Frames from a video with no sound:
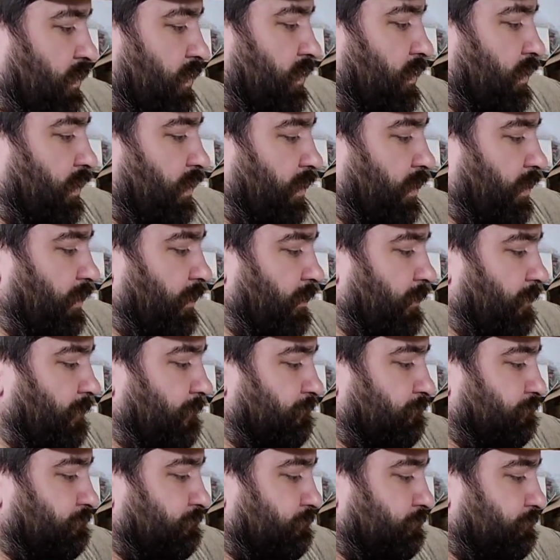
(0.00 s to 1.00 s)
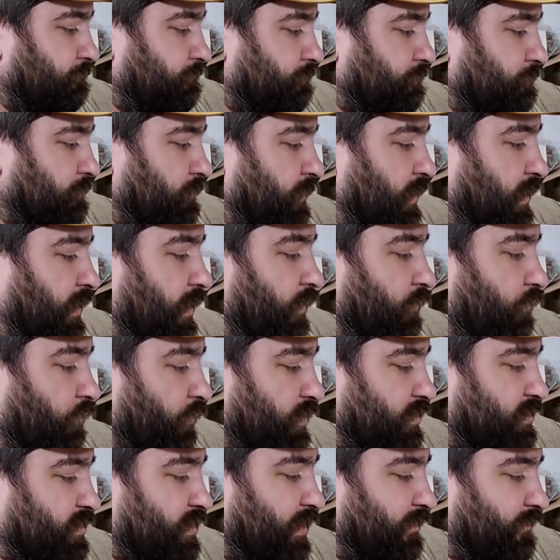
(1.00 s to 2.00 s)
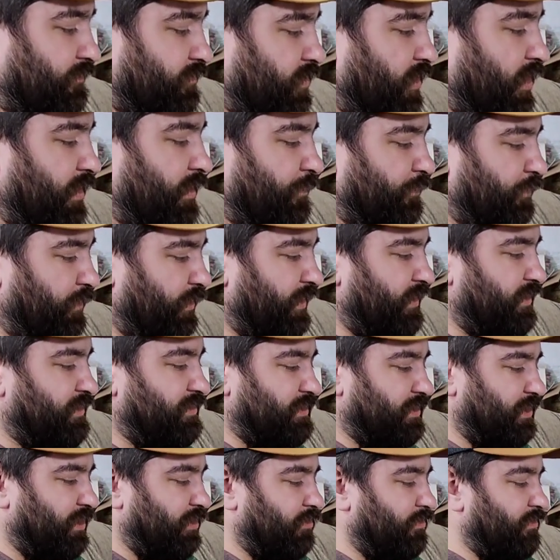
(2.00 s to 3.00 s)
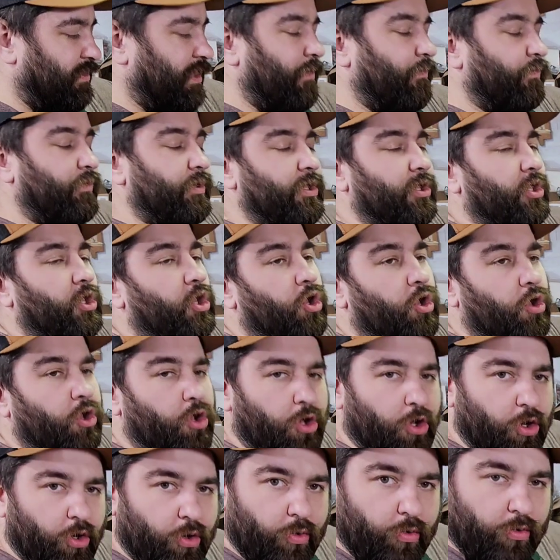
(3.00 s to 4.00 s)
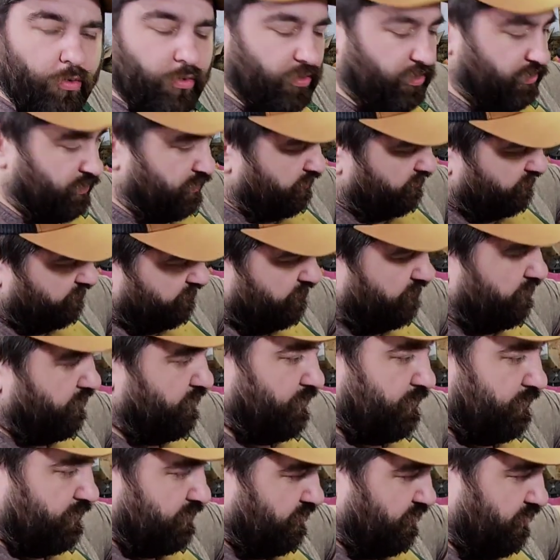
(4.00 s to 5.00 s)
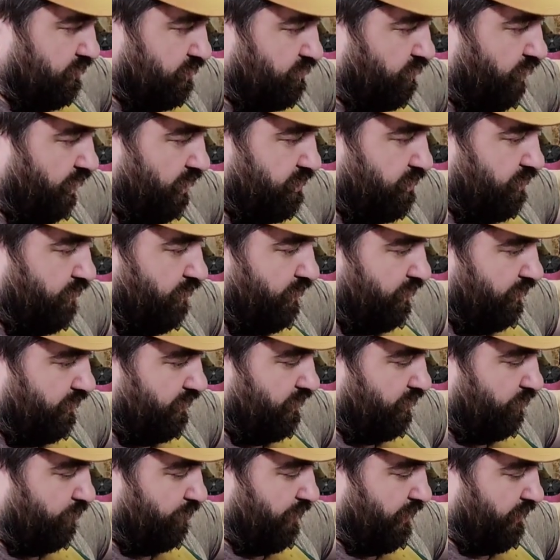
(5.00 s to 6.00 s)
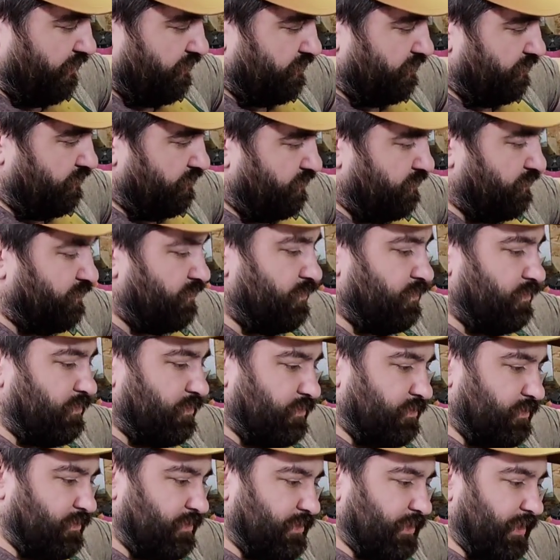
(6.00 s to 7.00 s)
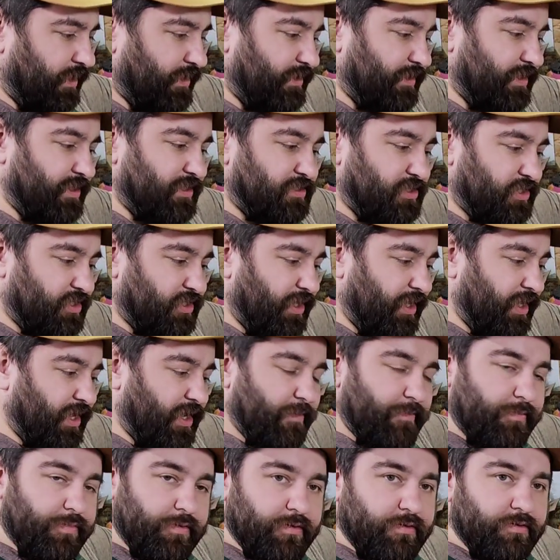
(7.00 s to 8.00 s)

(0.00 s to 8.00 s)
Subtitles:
And then once I've got a place here that will hold the structure a little bit, that this clamp